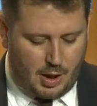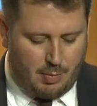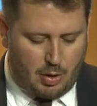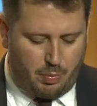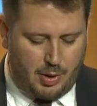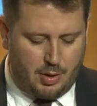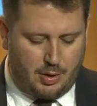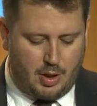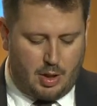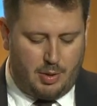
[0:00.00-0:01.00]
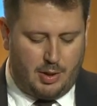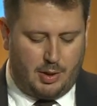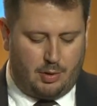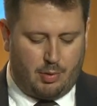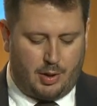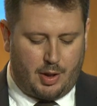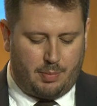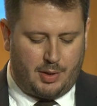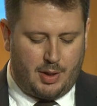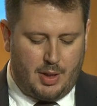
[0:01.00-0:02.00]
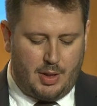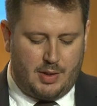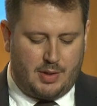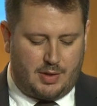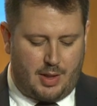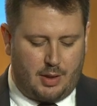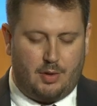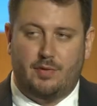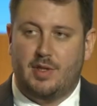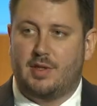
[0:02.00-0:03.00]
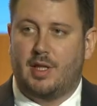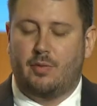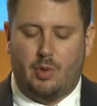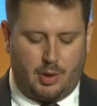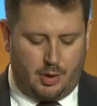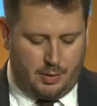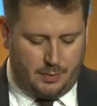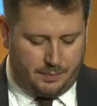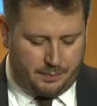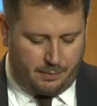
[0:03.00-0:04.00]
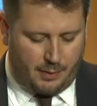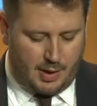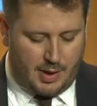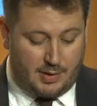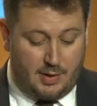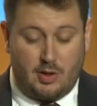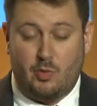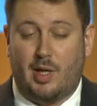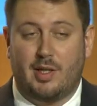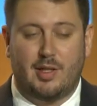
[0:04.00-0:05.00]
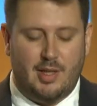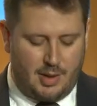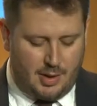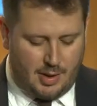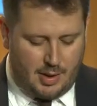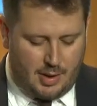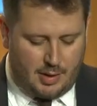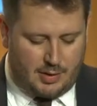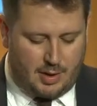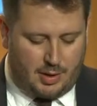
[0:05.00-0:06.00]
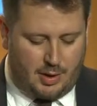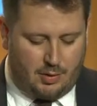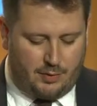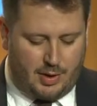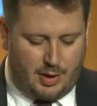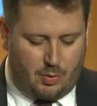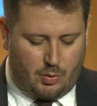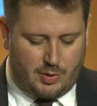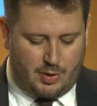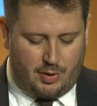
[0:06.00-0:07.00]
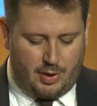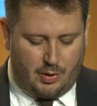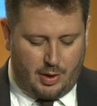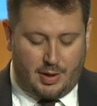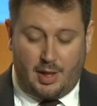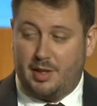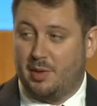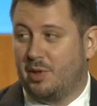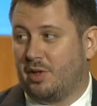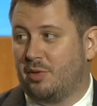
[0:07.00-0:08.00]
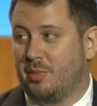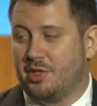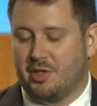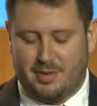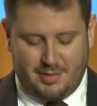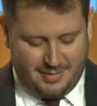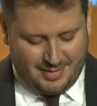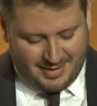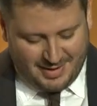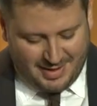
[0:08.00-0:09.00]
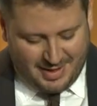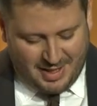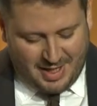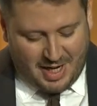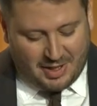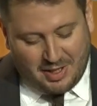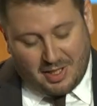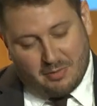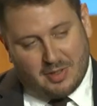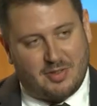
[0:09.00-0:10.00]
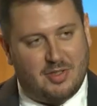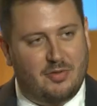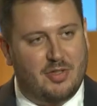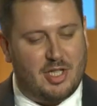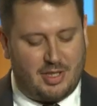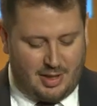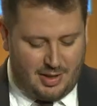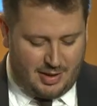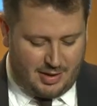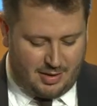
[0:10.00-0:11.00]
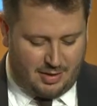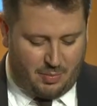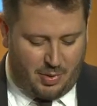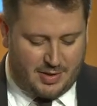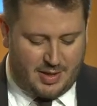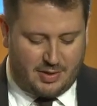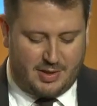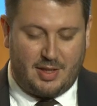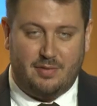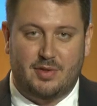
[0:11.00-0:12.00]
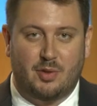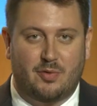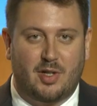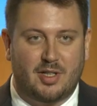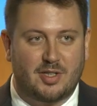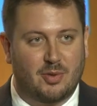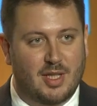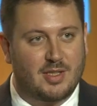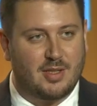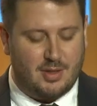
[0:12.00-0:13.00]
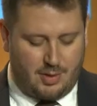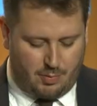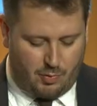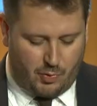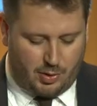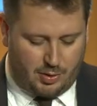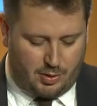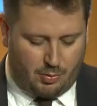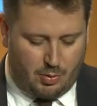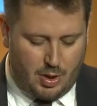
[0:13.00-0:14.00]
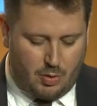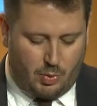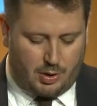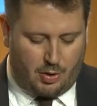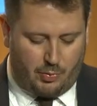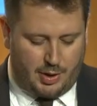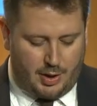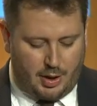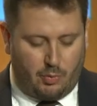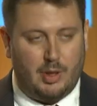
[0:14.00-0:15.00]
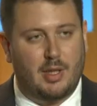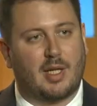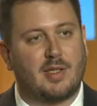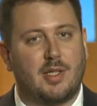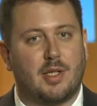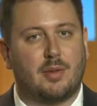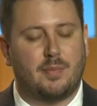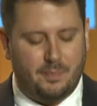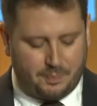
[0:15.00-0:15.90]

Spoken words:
In my opinion, the ability to adapt is the strength of this network, as this is why the starting of the network was a really great idea by the Commission. I think have sufficiently praised ourselves so far, so let's move on to what are we dealing with next year.